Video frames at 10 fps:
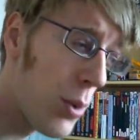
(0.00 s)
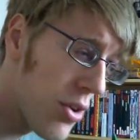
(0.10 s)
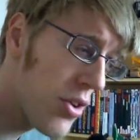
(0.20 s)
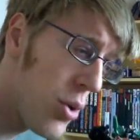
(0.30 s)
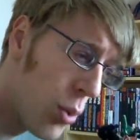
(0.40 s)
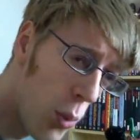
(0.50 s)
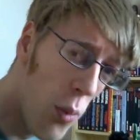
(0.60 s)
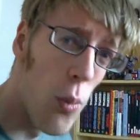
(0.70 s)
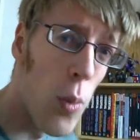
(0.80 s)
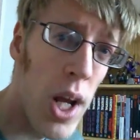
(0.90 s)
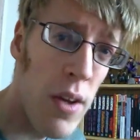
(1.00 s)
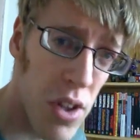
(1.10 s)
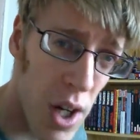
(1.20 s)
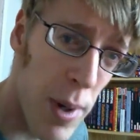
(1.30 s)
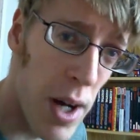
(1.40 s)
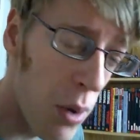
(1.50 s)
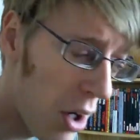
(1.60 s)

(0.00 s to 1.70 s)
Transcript: I want to see all the waves come out.